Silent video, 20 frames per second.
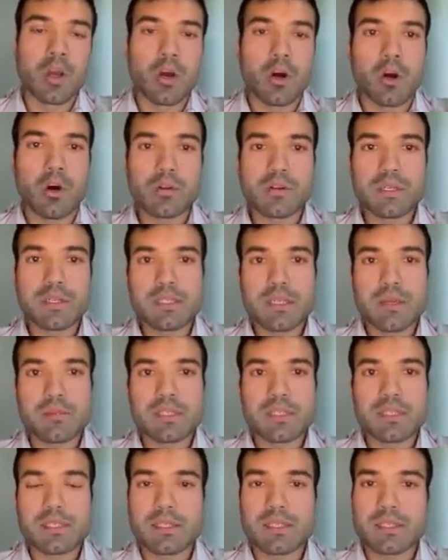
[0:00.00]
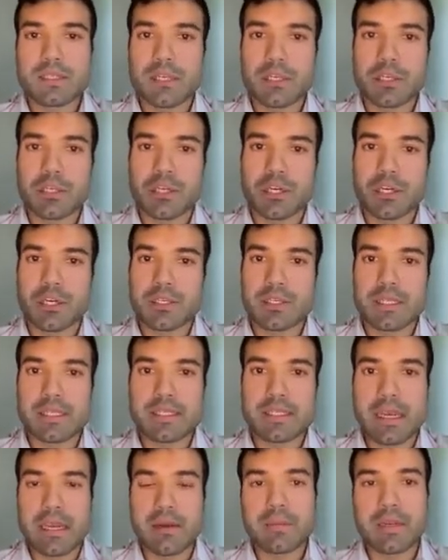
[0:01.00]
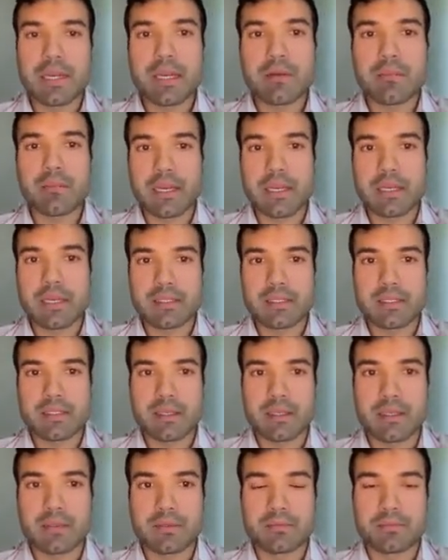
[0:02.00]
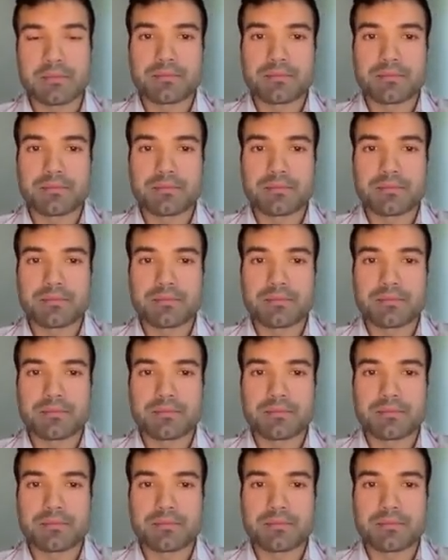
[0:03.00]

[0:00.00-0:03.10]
All these subsystems, they share the same database state.